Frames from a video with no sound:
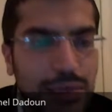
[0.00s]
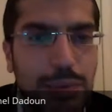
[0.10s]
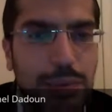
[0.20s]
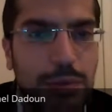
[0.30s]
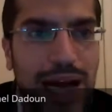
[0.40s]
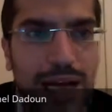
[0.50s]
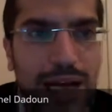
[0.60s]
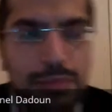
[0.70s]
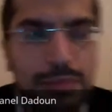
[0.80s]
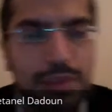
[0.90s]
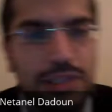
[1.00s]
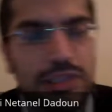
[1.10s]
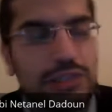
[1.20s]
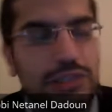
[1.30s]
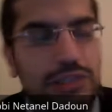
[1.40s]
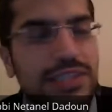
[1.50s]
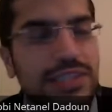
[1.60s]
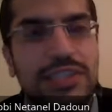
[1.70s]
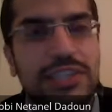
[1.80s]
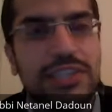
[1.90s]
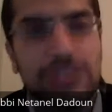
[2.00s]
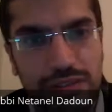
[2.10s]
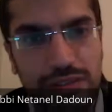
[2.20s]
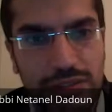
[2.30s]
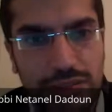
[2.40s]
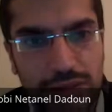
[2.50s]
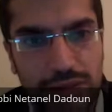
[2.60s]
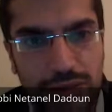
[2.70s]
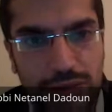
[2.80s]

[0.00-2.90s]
Ami is my people. Just means a nation.